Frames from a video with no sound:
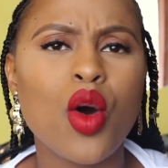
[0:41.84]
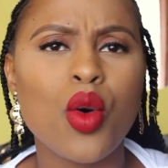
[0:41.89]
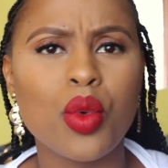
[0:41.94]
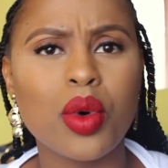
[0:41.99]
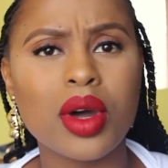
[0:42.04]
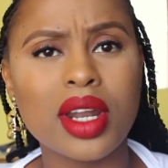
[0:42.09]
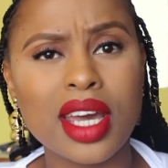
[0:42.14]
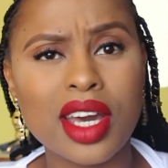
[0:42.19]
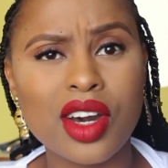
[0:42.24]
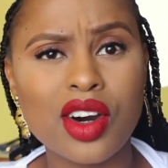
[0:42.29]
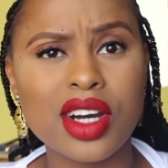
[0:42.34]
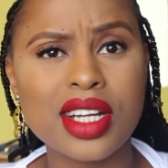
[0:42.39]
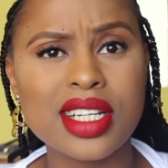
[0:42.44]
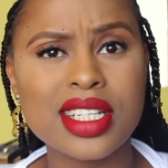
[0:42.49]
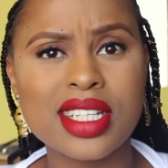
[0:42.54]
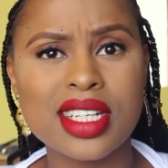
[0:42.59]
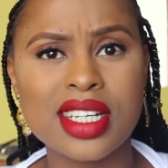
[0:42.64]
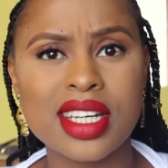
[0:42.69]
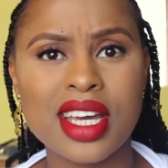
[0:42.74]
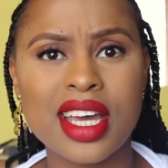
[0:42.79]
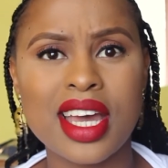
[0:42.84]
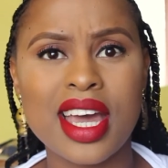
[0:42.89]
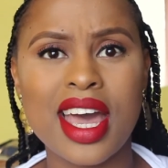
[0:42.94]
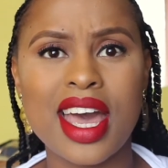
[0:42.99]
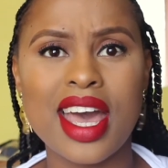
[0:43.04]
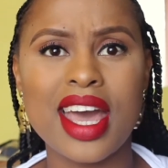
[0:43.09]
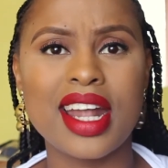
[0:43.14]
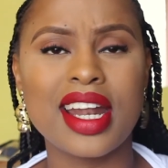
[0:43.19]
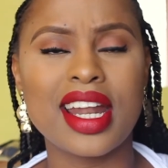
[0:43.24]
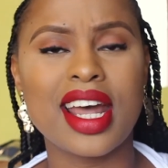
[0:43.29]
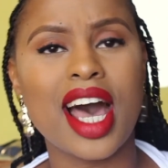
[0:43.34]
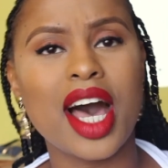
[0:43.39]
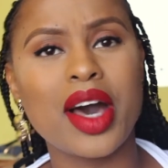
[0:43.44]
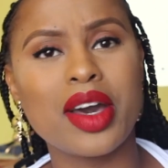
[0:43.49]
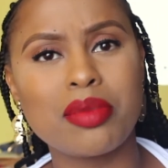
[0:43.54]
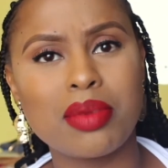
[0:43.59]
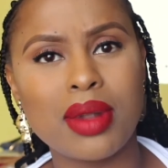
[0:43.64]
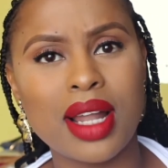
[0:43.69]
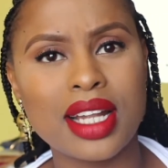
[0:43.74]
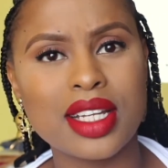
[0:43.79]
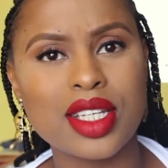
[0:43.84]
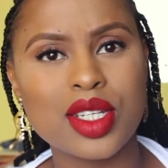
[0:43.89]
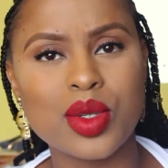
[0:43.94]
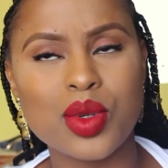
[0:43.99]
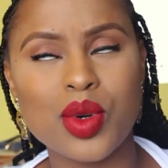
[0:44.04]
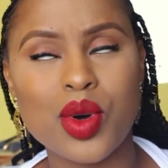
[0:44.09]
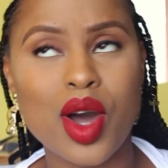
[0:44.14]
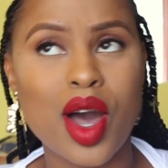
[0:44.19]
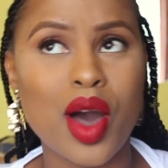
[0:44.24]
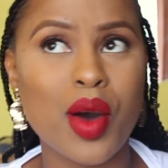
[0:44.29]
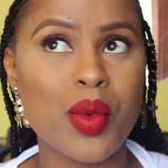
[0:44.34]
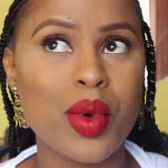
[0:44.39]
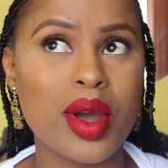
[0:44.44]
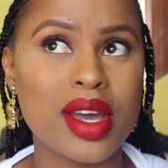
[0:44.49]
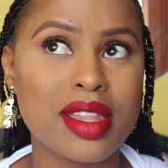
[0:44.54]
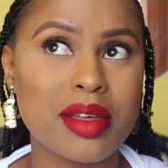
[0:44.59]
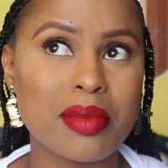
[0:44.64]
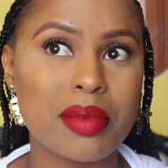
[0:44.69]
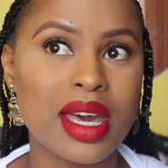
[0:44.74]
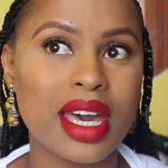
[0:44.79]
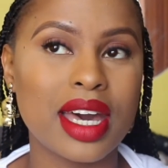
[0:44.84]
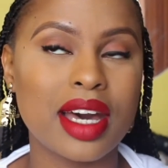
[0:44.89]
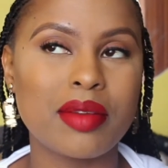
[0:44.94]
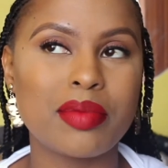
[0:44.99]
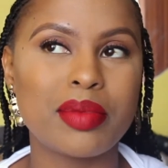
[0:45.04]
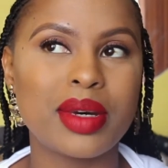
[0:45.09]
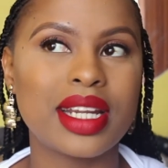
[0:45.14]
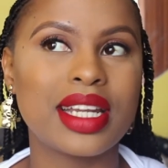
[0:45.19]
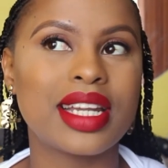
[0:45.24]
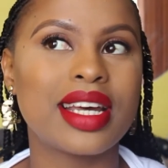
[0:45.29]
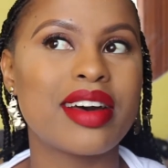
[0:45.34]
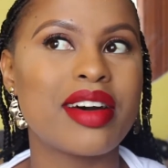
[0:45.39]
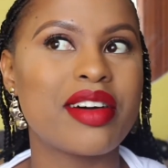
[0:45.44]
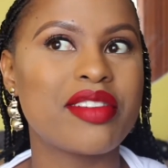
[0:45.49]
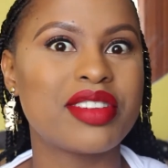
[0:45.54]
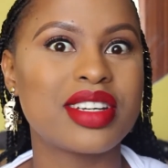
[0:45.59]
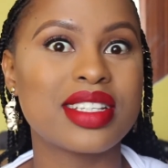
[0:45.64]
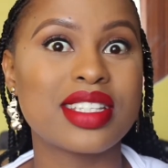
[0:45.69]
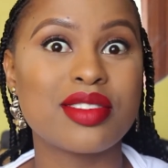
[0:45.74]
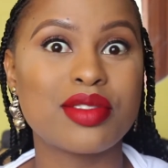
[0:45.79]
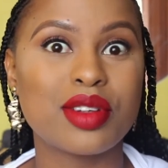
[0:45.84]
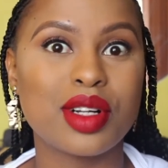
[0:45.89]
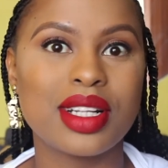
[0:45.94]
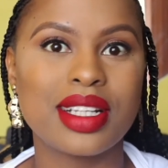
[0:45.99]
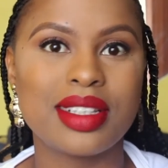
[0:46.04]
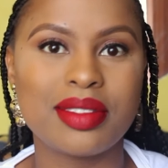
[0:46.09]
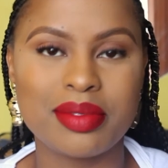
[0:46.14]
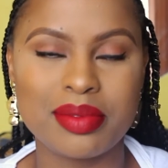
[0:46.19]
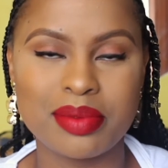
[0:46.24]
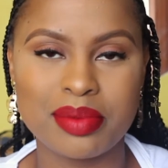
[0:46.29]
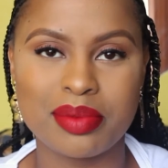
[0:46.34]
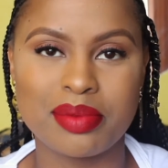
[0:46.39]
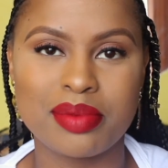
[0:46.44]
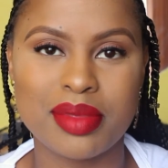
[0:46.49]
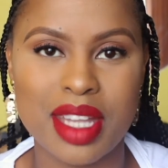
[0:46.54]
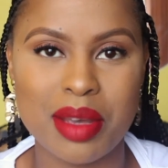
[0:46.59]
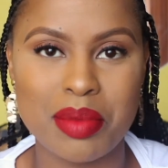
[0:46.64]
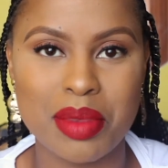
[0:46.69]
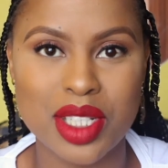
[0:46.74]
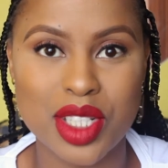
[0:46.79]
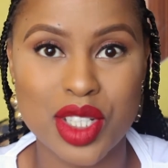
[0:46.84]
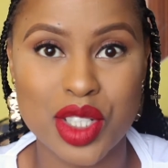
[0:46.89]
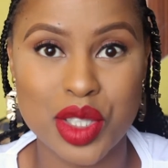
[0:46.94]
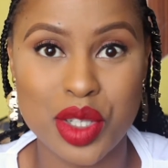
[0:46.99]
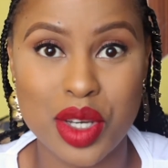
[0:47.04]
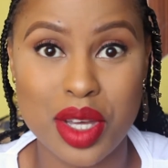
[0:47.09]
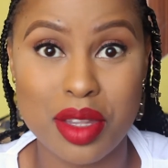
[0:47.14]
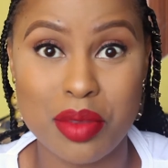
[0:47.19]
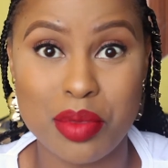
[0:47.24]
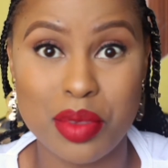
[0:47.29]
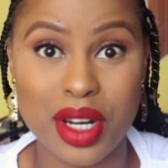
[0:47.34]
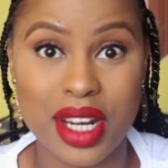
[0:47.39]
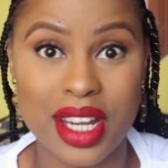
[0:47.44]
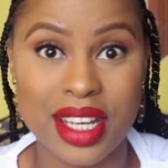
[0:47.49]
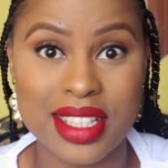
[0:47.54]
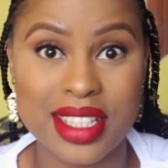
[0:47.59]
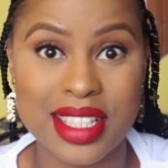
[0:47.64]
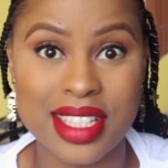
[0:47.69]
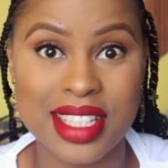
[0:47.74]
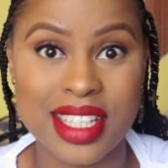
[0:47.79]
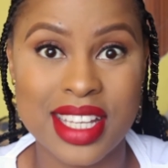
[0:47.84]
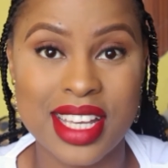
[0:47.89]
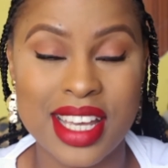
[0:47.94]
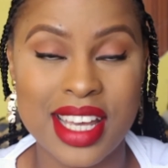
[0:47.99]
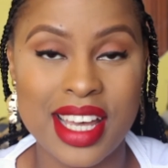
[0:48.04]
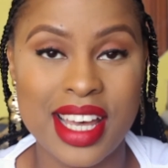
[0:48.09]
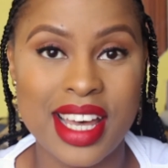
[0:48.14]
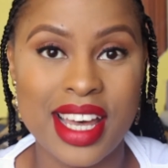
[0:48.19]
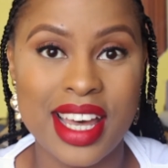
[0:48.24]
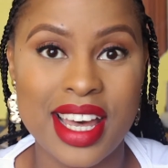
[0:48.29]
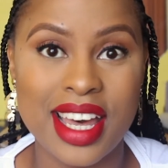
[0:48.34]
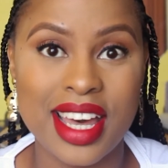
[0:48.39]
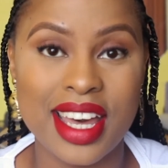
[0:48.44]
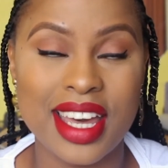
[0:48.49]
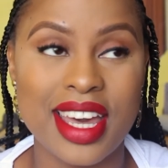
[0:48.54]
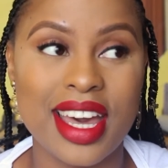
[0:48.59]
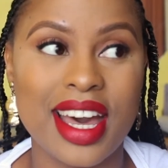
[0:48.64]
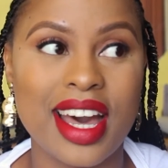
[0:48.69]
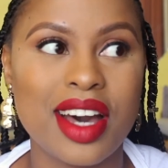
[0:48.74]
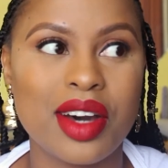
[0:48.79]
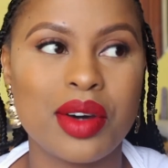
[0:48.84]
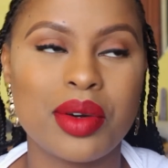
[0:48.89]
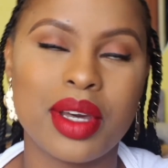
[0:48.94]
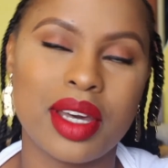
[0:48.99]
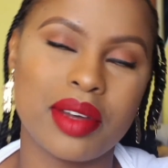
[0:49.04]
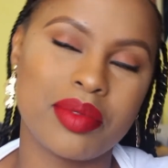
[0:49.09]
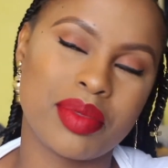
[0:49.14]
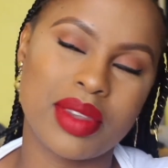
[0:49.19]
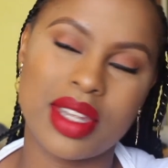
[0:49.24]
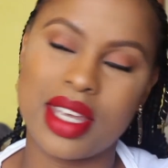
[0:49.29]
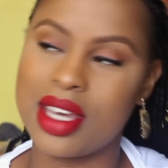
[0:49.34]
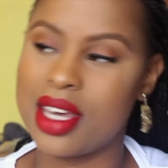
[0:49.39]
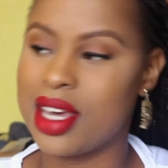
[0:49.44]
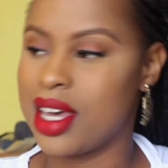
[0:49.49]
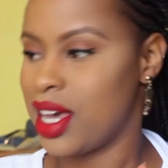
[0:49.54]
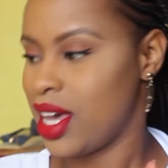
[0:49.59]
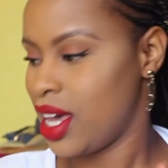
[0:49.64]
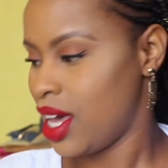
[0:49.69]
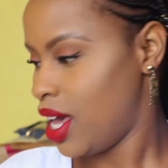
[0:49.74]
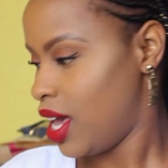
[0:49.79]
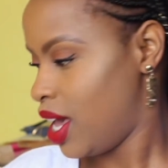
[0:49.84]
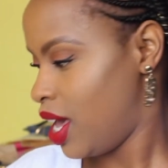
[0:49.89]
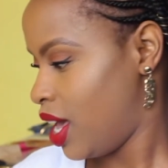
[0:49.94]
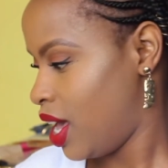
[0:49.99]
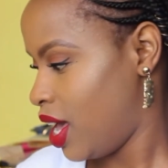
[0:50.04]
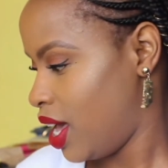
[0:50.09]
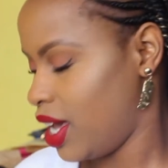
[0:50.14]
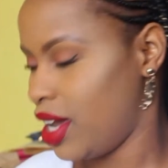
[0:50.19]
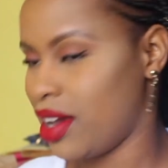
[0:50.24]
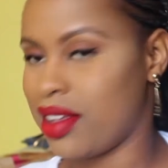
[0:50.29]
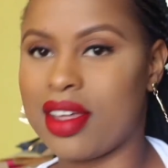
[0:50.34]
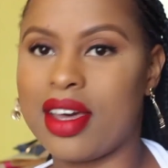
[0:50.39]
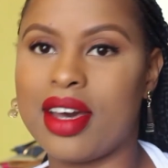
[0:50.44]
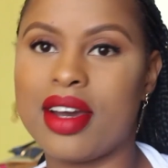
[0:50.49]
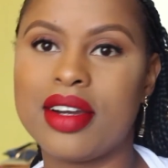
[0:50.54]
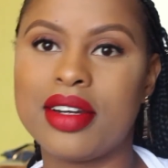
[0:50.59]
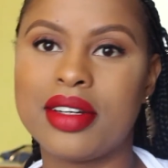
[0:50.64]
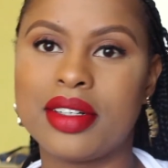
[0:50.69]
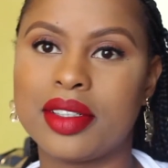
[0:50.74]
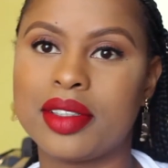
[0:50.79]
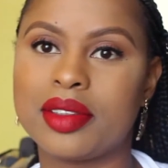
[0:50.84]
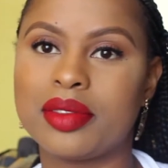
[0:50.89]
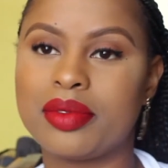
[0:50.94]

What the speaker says: what I got and how I plan to wear the makeup. But first of all, let me just show you the products. Yeah, okay, here they are.